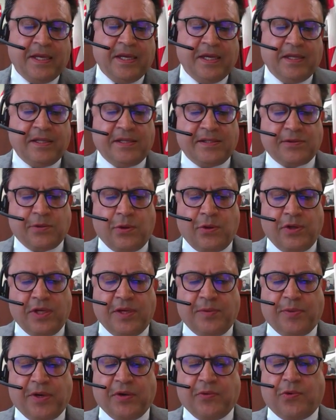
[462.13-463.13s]
It is
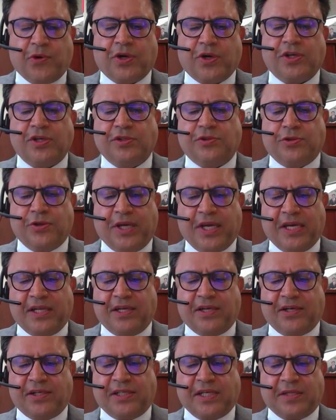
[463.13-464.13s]
only by working
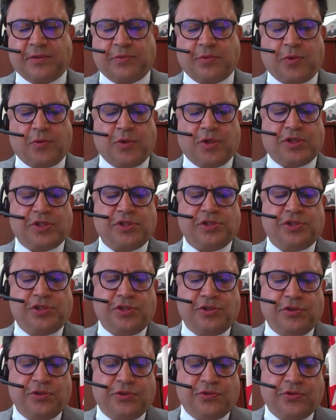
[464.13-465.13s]
together that we will
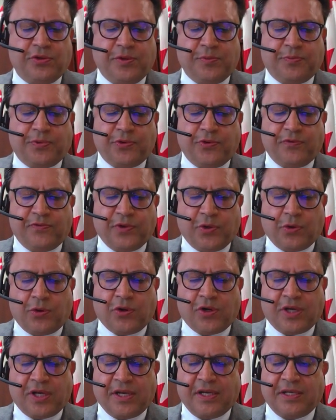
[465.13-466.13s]
continue to improve the
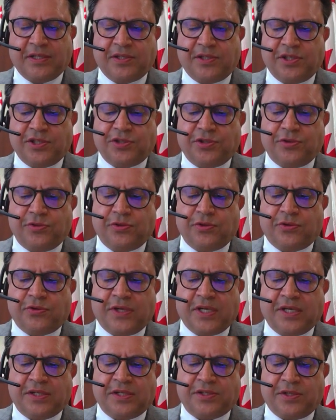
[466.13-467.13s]
organ and tissue
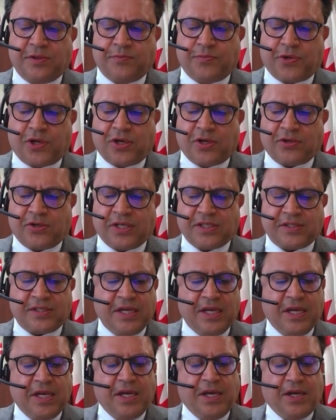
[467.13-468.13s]
donation progress,
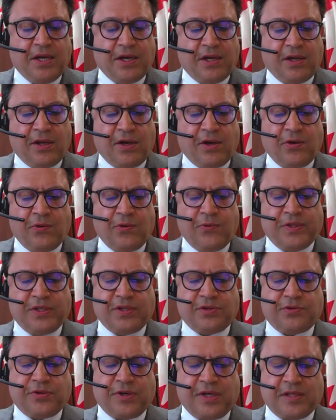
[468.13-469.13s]
along with
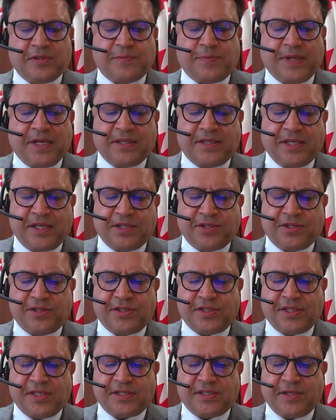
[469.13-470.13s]
the transplantation
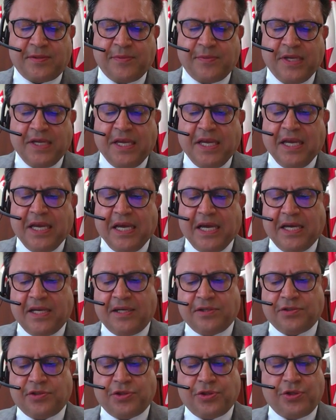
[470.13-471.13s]
system, and
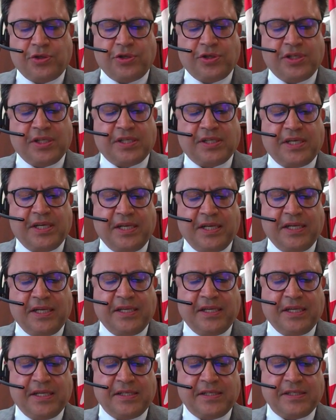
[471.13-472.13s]
ensure that
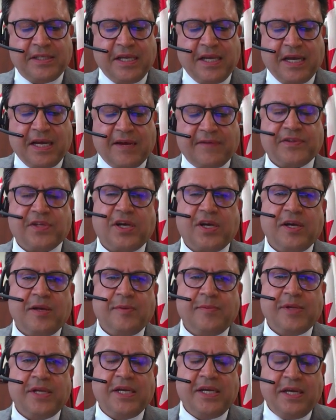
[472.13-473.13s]
Canadians have
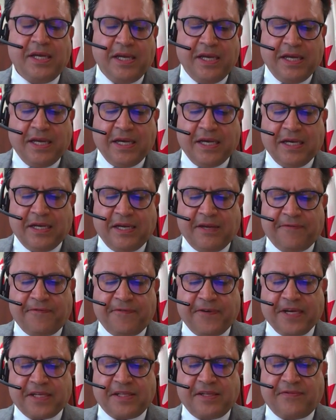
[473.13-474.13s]
timely and
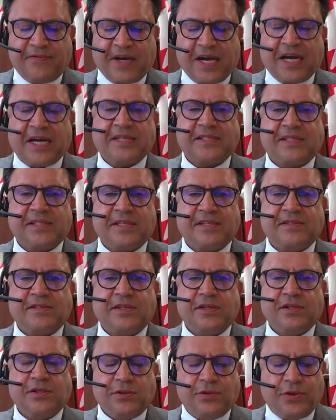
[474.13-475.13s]
effective access
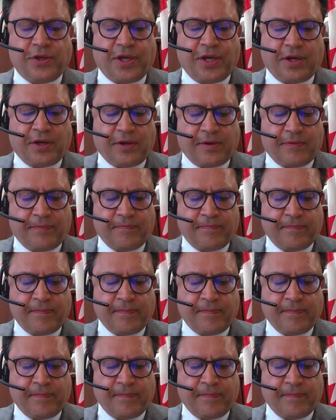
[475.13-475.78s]
to care.